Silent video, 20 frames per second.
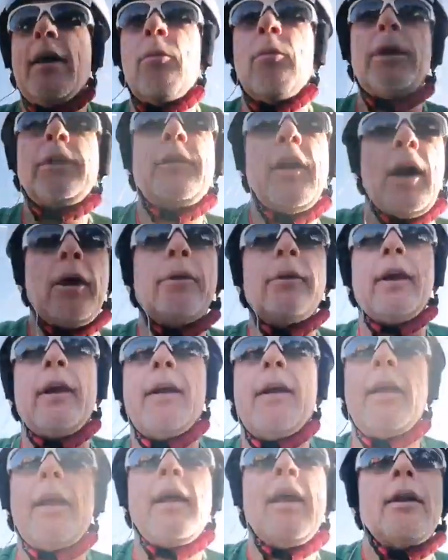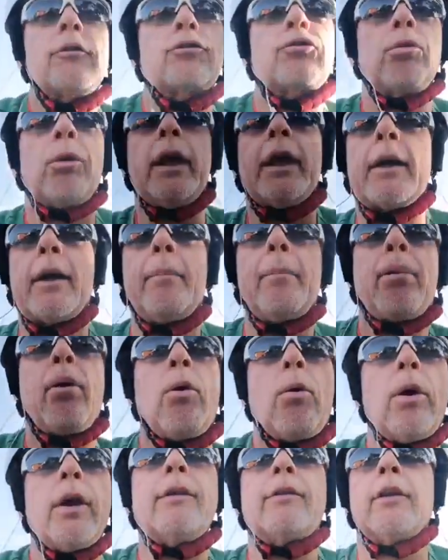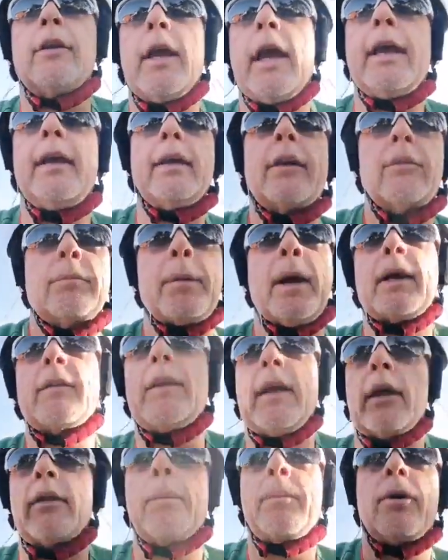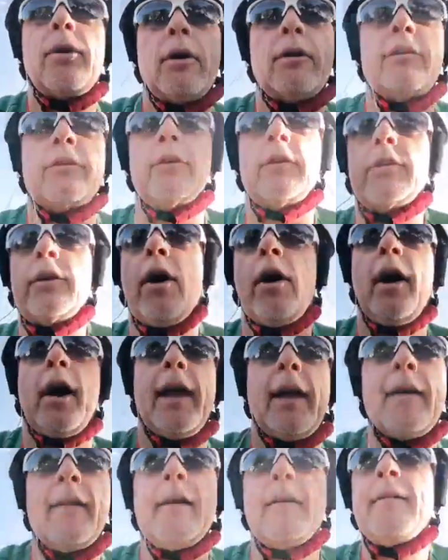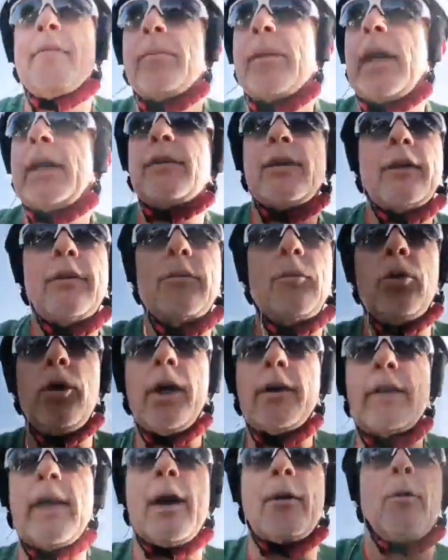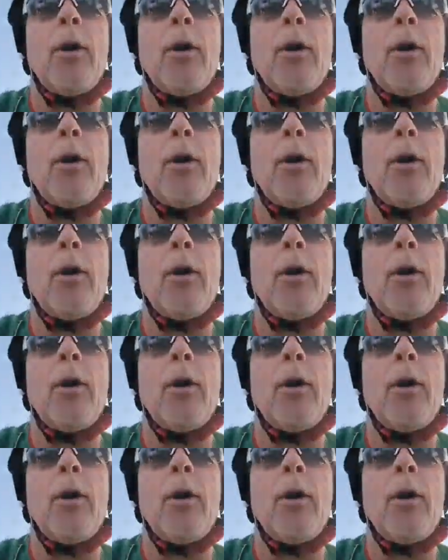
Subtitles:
We don't drink poison and expect the other person to die. It doesn't work that